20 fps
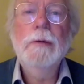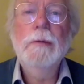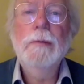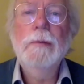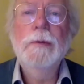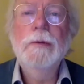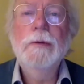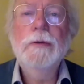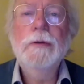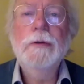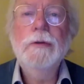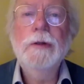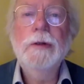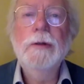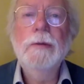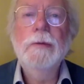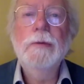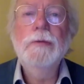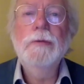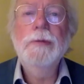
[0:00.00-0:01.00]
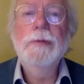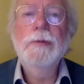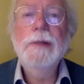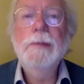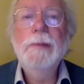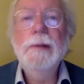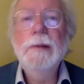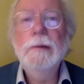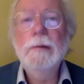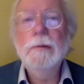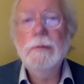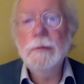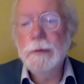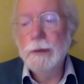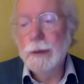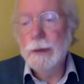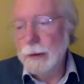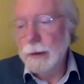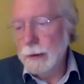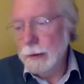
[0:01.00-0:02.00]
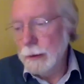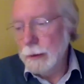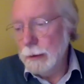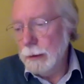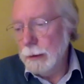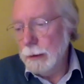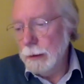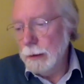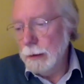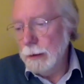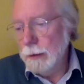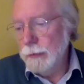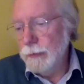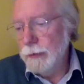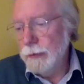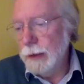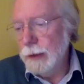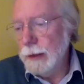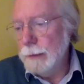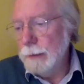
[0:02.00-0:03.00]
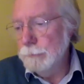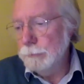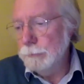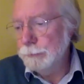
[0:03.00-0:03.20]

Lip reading: which rebuilt a state.